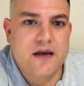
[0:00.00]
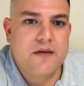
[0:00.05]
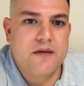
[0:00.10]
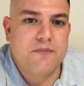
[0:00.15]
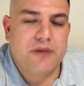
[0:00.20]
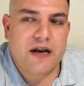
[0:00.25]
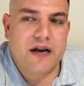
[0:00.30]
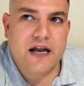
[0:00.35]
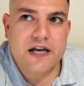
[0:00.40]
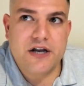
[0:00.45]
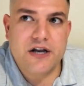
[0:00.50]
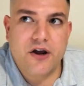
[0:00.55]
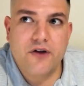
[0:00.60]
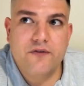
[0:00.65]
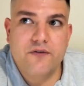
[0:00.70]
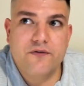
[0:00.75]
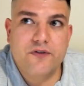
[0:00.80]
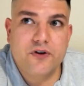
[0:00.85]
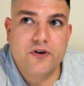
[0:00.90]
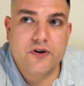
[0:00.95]
But I
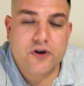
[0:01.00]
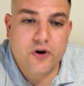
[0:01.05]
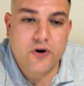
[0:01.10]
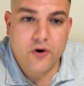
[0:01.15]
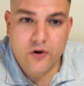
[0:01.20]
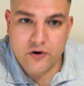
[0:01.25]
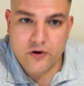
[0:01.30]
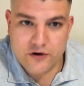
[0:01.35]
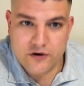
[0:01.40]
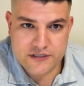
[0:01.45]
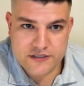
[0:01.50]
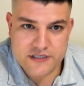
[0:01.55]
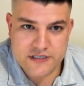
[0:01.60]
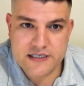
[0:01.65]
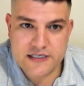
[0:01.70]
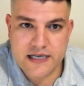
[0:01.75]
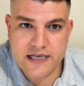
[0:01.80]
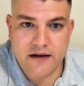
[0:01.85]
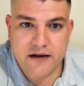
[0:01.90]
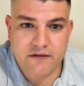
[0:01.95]
don't view court as a
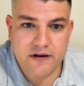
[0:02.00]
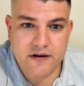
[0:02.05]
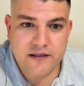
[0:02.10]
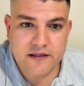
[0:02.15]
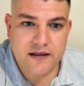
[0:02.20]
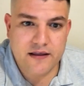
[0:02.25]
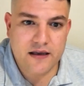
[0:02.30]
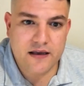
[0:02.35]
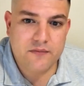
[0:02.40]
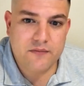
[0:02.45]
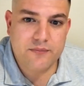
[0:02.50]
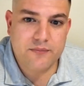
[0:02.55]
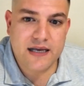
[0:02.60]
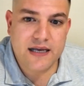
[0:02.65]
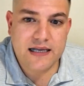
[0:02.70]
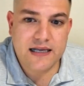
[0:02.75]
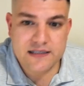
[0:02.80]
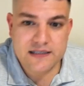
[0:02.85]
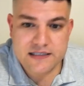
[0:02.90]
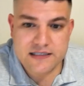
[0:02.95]
scary thing.
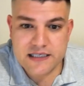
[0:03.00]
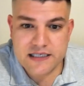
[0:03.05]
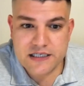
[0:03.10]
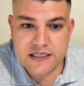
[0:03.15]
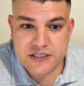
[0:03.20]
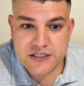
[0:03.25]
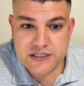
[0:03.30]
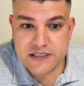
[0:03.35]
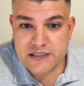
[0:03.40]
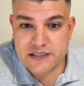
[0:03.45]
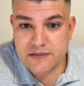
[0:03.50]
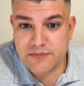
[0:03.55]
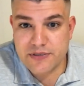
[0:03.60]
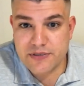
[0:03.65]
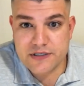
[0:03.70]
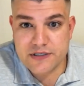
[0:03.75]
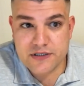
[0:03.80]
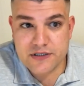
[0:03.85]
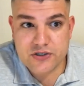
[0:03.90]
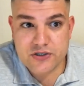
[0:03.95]
Being litigious is a
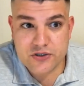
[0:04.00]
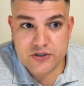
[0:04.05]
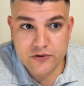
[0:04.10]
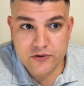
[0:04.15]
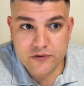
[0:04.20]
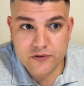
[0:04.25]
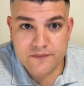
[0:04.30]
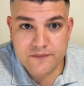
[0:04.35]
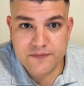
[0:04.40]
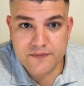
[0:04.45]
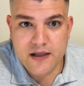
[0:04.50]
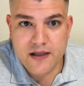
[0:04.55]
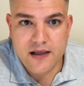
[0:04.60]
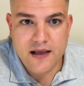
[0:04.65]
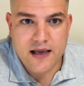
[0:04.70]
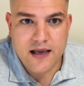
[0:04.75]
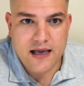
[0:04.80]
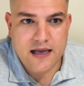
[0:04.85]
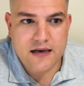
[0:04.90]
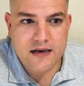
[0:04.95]
business tool,
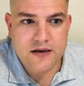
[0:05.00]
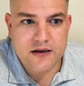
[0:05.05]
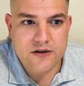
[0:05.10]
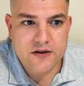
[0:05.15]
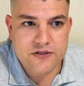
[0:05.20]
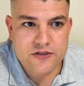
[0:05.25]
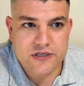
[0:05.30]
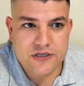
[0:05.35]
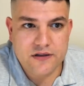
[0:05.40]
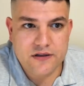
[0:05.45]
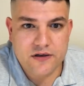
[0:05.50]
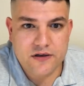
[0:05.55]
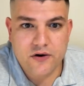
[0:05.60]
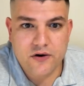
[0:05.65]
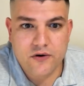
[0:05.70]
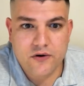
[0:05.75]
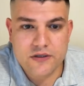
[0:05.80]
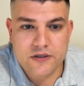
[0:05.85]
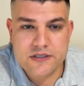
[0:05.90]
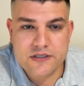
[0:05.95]
and using the
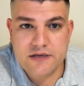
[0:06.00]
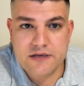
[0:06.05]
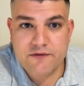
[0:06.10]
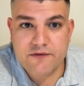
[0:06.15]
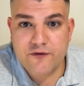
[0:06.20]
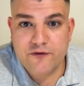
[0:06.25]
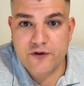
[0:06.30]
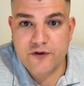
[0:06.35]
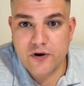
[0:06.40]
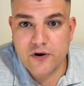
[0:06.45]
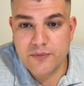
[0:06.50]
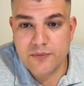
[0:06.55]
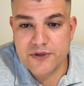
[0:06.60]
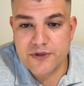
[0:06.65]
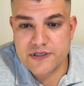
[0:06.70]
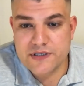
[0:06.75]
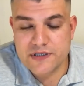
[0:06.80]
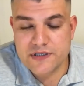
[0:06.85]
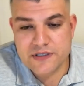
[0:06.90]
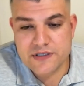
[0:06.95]
courts for your
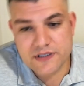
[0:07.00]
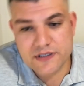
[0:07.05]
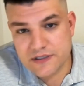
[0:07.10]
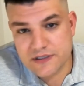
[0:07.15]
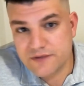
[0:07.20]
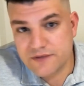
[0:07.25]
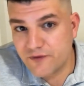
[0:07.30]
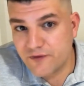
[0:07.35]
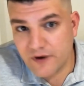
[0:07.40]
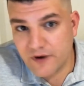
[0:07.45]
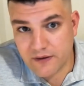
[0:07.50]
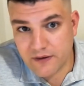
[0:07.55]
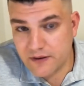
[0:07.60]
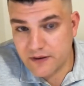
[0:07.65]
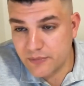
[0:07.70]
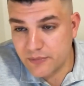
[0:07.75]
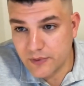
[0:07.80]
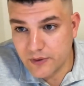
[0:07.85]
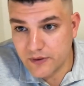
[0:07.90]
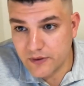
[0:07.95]
businesses is very
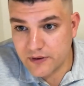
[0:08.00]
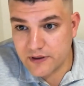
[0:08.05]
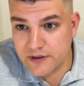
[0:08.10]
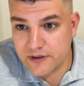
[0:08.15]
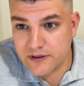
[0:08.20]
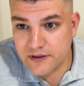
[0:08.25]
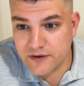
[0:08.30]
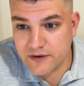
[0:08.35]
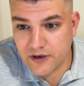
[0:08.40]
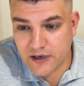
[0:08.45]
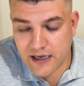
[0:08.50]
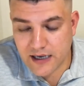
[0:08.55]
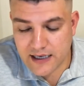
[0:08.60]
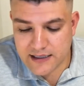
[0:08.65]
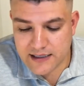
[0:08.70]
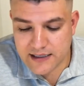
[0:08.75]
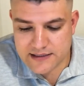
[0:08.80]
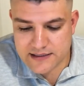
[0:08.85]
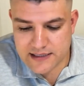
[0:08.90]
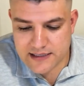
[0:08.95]
important. You've got to
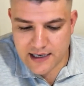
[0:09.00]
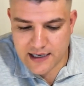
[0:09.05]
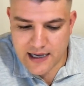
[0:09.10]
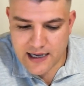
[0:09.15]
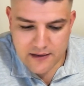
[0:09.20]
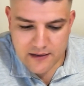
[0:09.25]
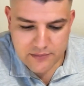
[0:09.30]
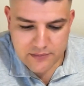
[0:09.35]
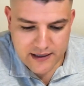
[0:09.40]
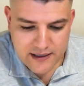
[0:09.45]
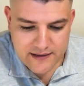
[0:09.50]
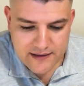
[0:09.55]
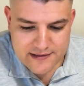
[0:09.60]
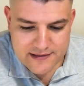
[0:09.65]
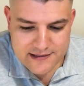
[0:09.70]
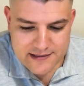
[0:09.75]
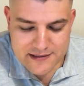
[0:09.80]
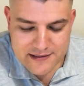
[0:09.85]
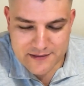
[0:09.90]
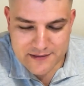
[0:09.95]
understand how to play the
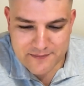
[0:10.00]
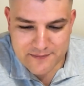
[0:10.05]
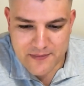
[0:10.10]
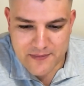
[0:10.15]
system.